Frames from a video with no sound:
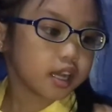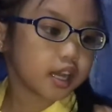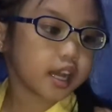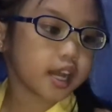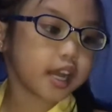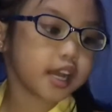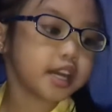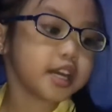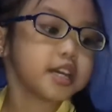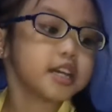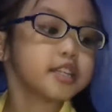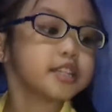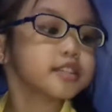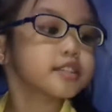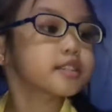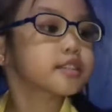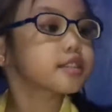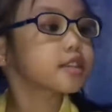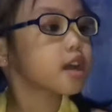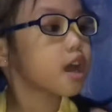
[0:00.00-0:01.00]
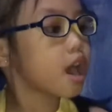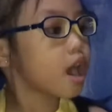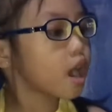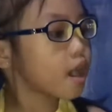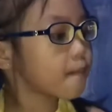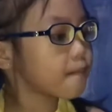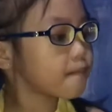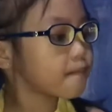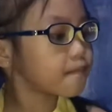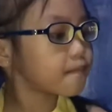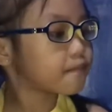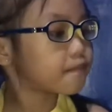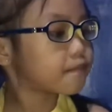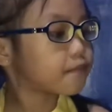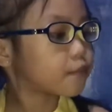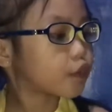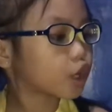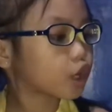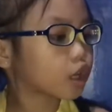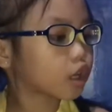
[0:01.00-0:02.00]
and some
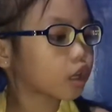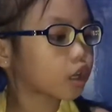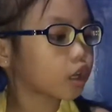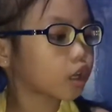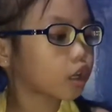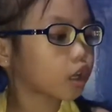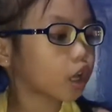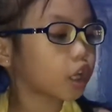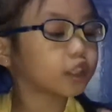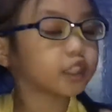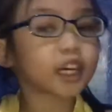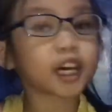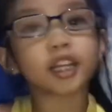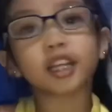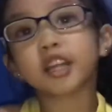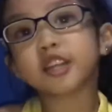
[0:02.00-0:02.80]
contact